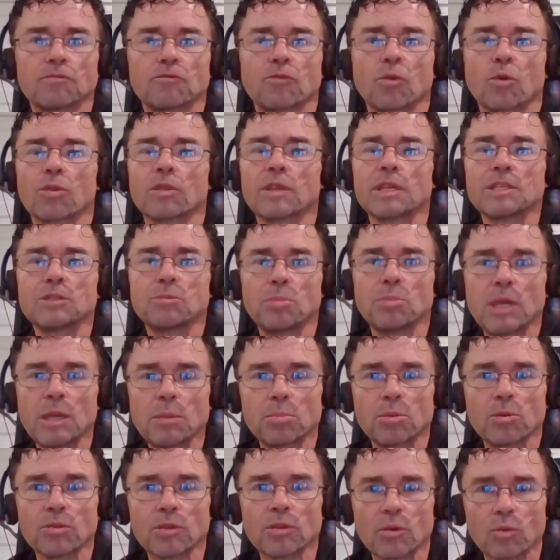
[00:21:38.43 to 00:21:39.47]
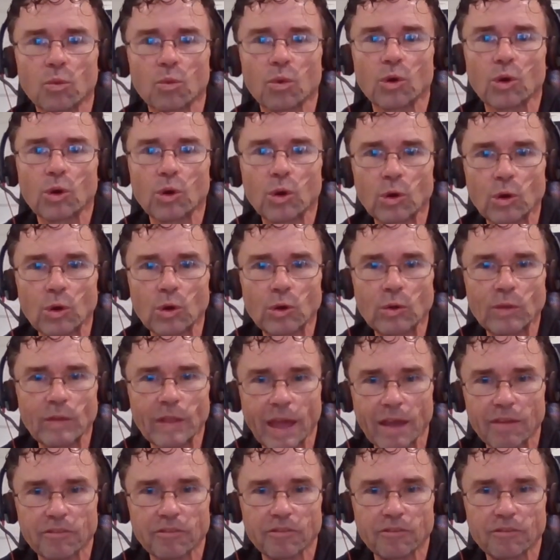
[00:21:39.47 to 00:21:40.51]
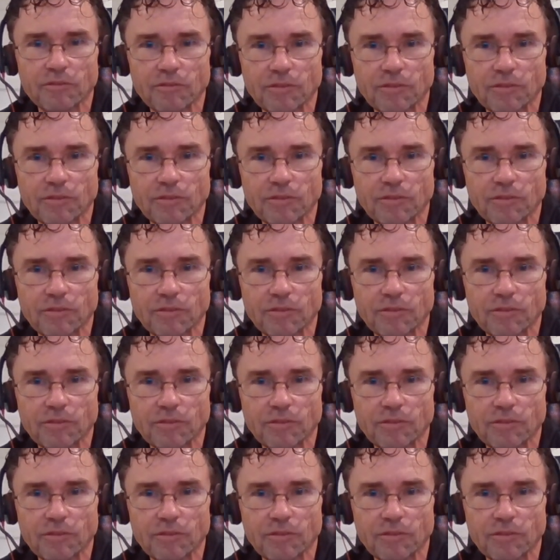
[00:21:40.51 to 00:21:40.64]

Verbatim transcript: for these people that were that